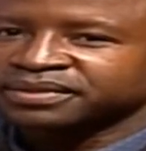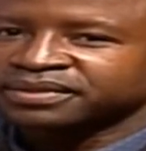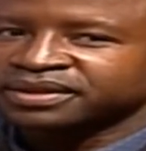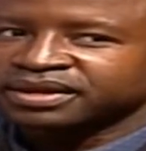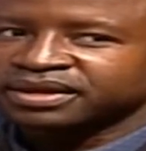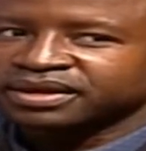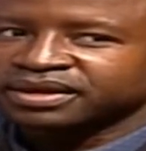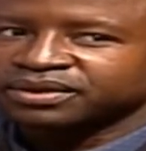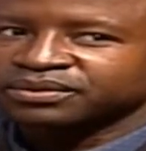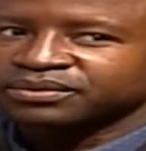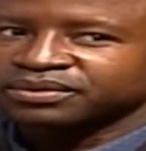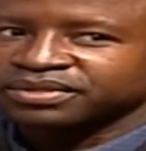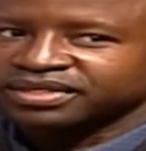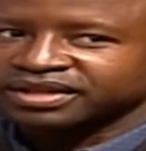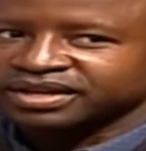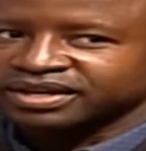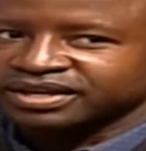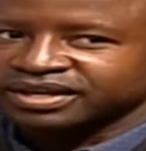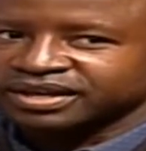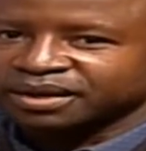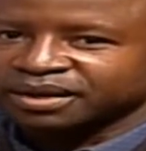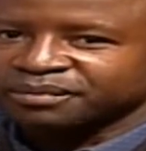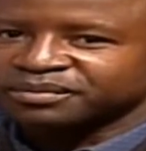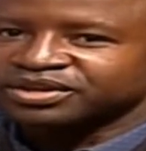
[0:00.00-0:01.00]
With the
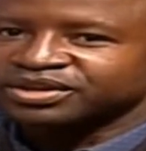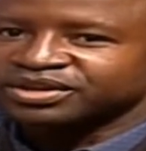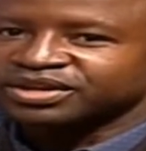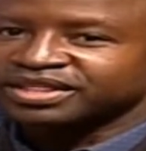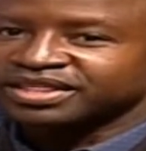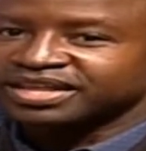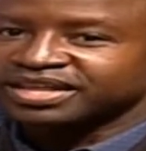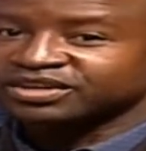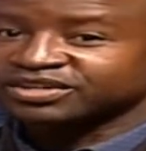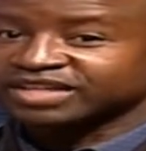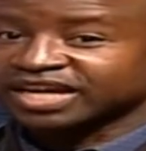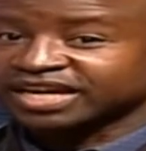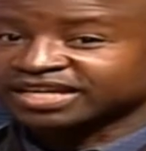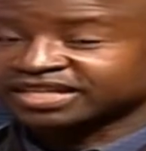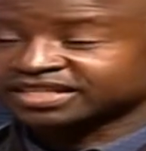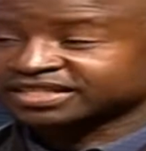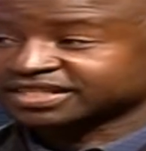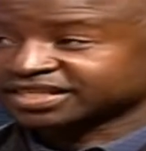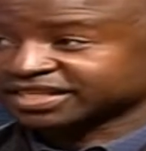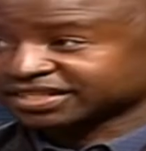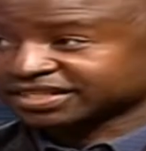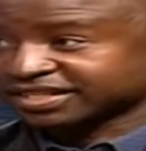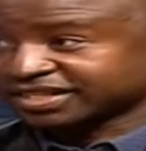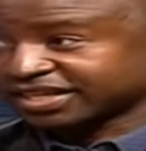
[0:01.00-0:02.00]
otitis
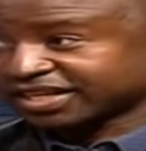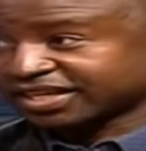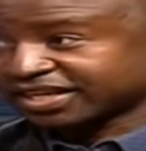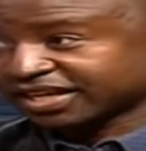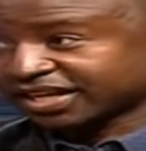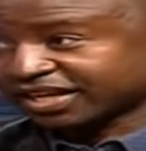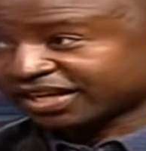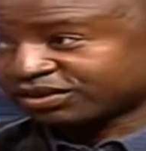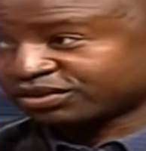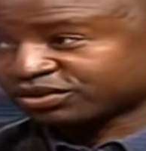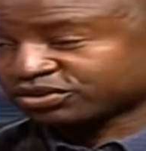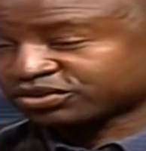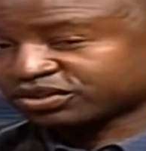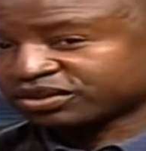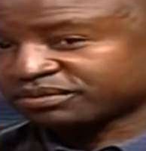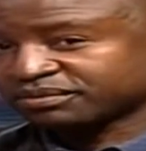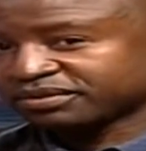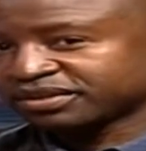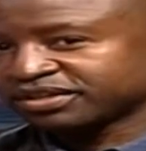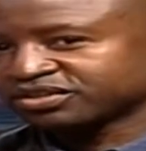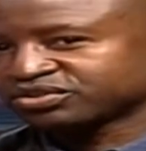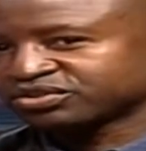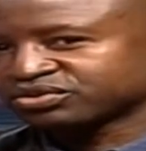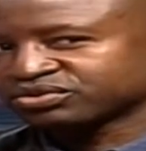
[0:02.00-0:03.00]
externa can also happen
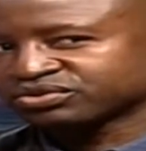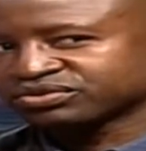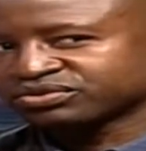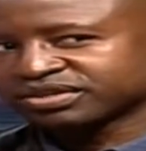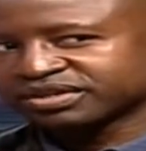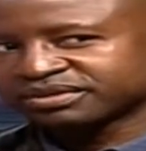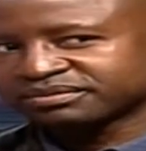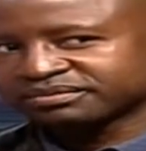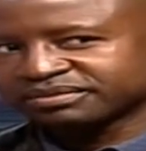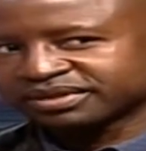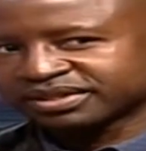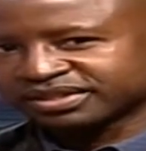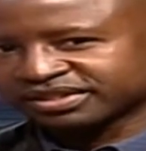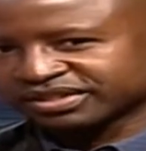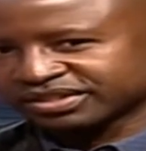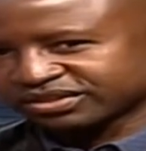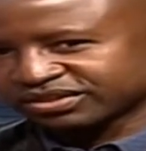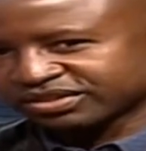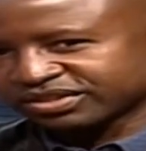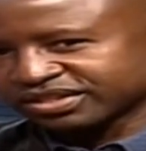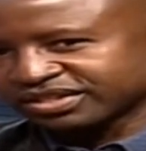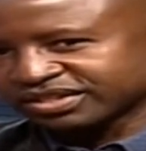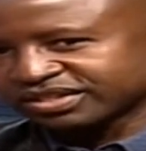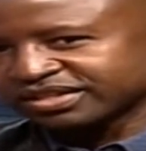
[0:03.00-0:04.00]
in children, but
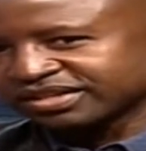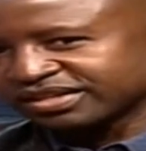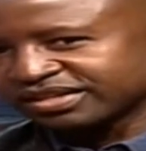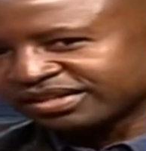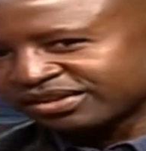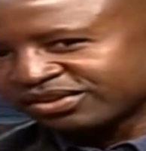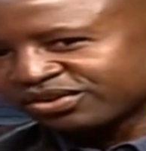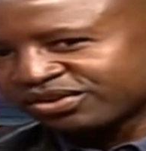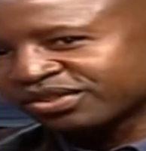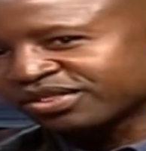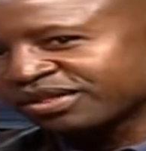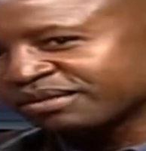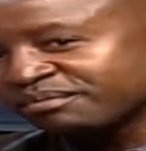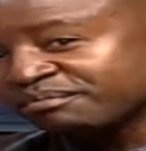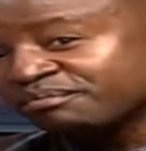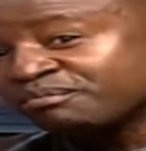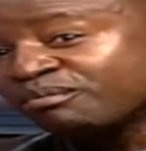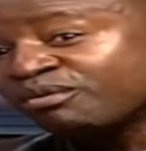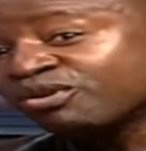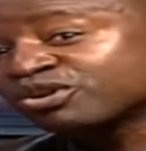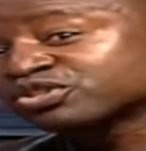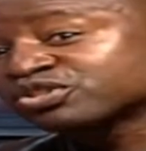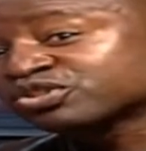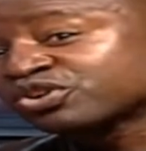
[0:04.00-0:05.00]
you know, the
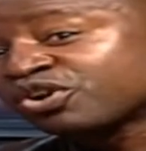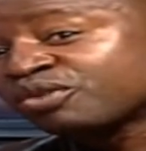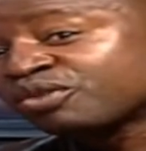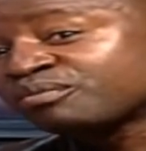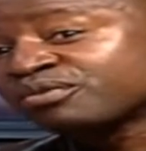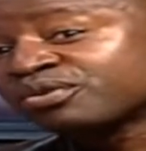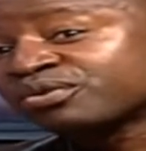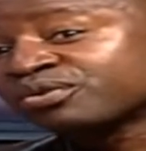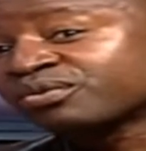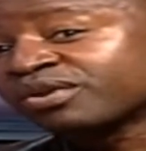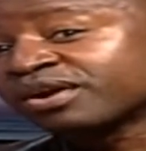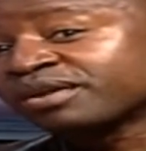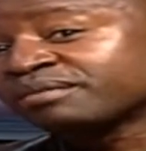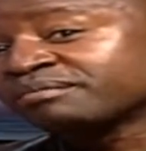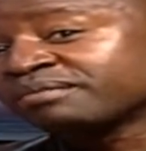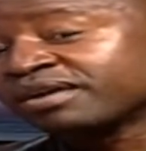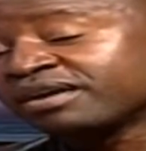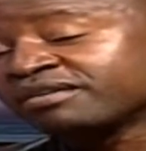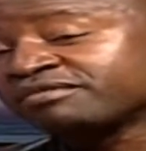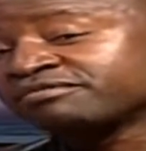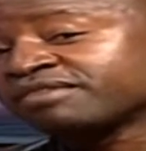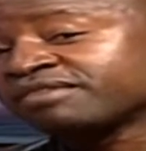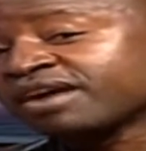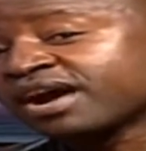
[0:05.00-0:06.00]
most common one by
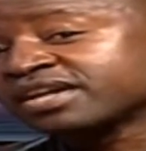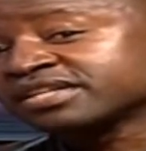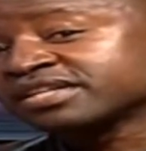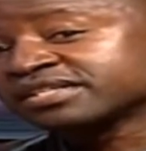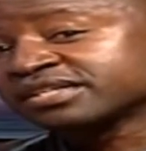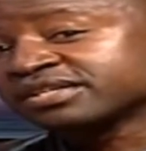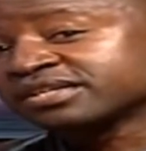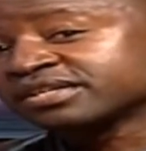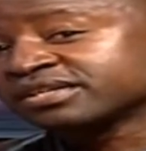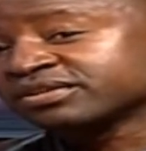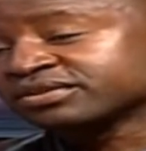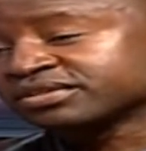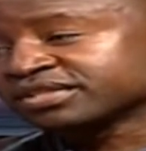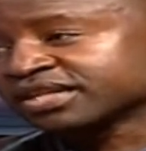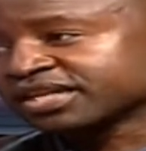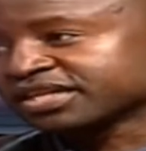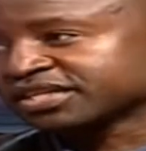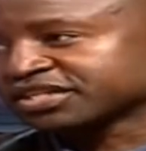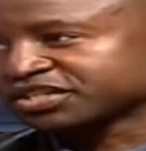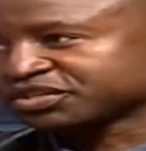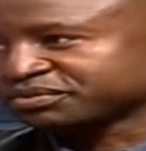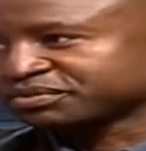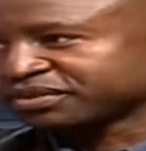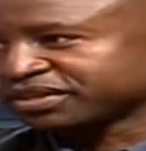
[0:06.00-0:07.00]
far is the
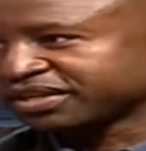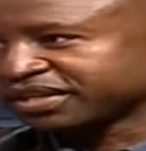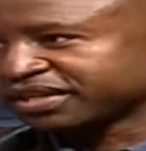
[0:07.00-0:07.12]
otitis media.